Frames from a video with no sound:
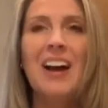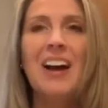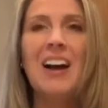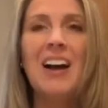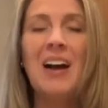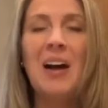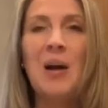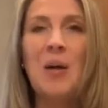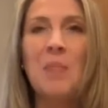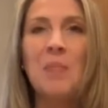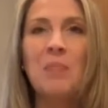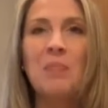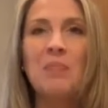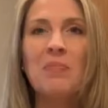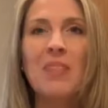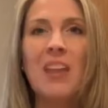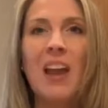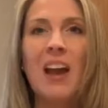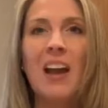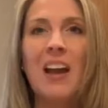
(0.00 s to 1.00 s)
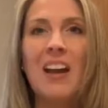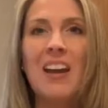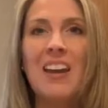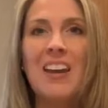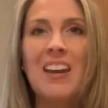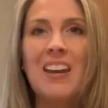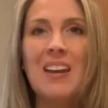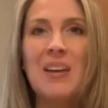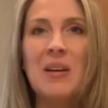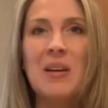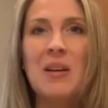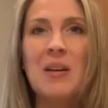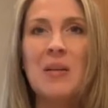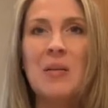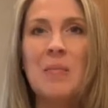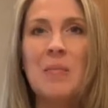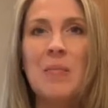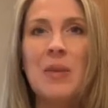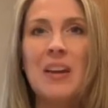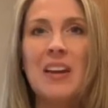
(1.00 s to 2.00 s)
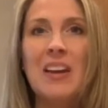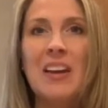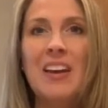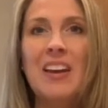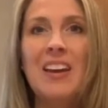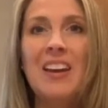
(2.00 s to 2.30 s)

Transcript: I am